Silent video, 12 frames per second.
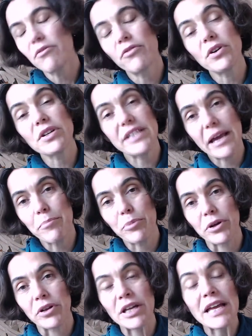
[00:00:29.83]
For
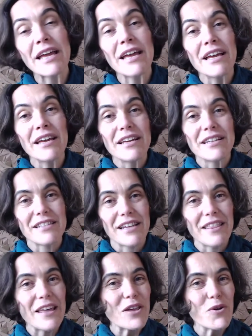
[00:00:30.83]
example,
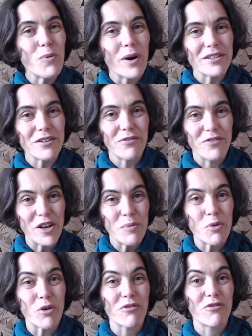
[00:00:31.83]
say that you want to feel
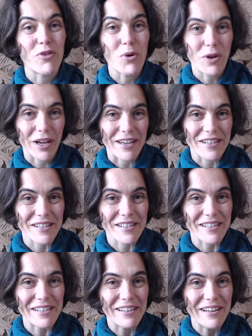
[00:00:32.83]
more
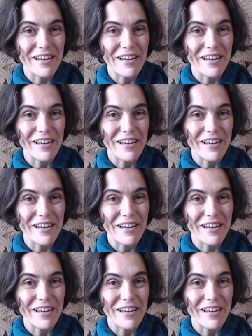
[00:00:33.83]
focused.